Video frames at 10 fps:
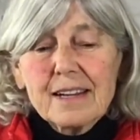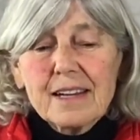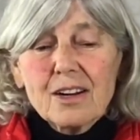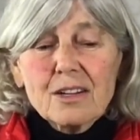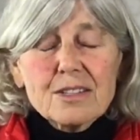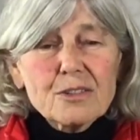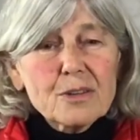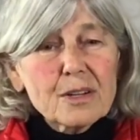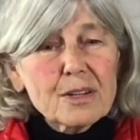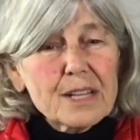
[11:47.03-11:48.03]
and
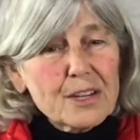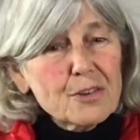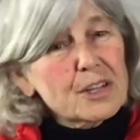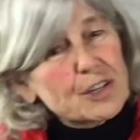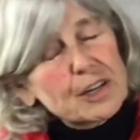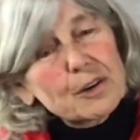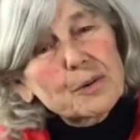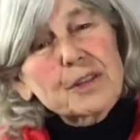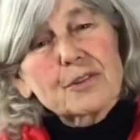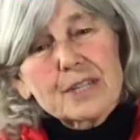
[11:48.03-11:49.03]
also that you can share it
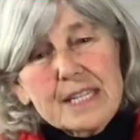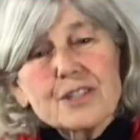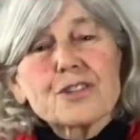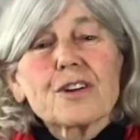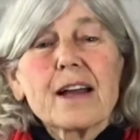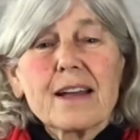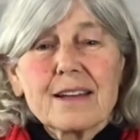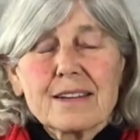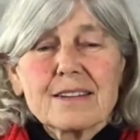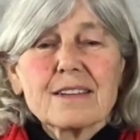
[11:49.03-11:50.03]
with your teacher
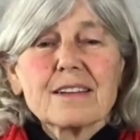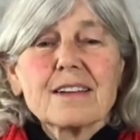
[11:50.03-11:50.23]
and